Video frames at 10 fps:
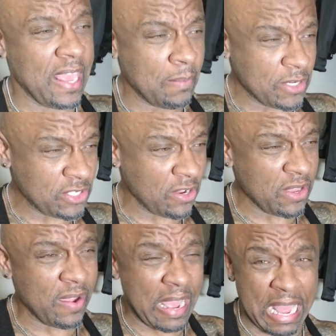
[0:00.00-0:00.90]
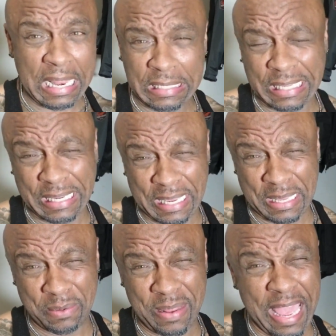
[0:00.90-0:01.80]
Now, I'm going to show you how I look
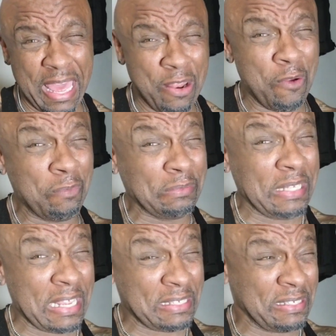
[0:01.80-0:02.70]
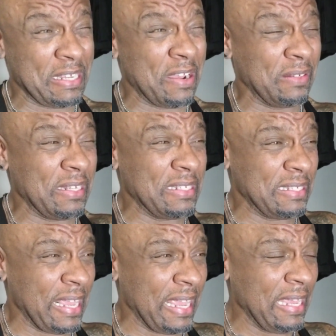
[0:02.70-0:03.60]
in them. Now, I don't necessarily
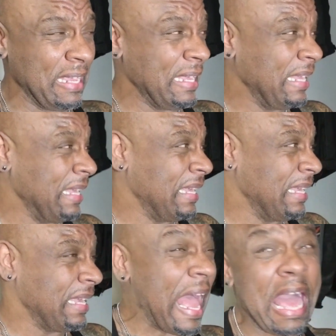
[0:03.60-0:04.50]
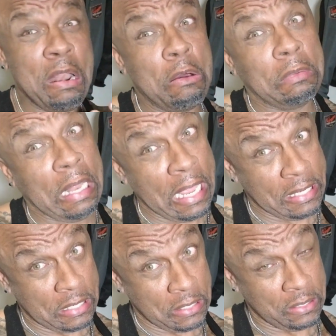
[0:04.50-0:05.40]
say I don't
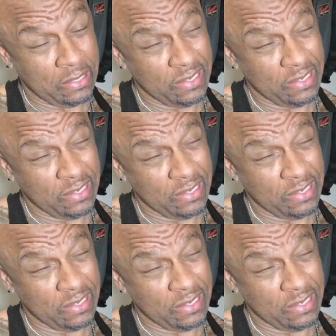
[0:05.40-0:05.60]
like it.